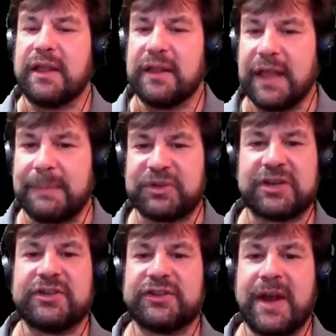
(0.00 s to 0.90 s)
Lab
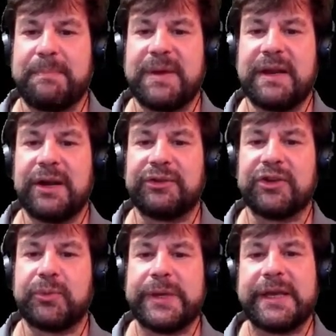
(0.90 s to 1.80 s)
sessions are not being held
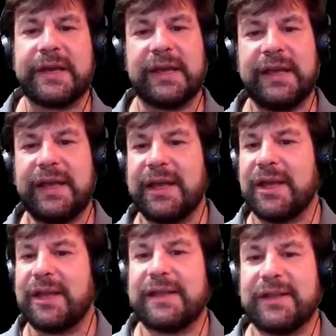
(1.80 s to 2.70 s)
this week.
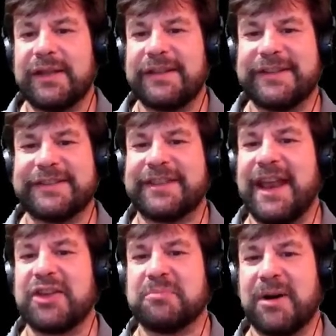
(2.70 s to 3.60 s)
Since
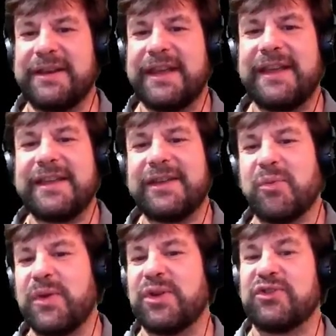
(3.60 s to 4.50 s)
today is Monday,
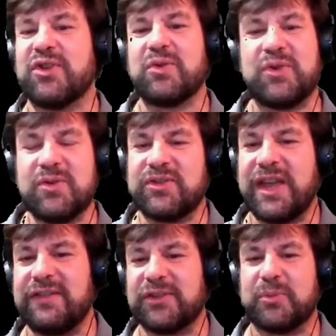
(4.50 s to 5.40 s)
there's no
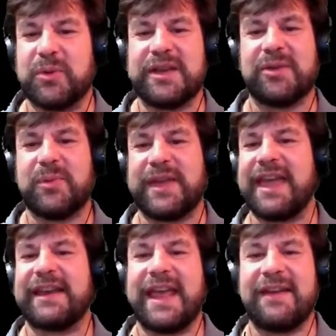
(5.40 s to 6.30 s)
Tuesday in this week. We
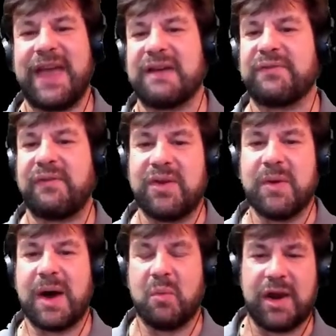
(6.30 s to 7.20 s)
can't have half of
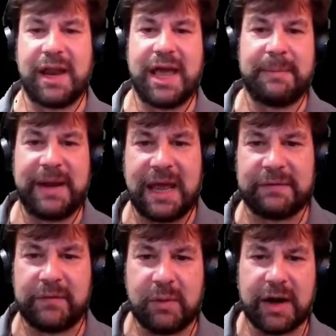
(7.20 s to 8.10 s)
you on one lab and
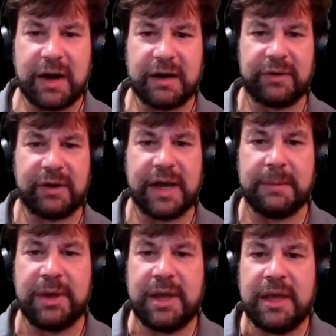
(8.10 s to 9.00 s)
half of you on another
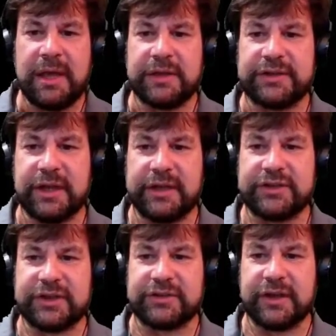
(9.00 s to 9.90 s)
lab. It's just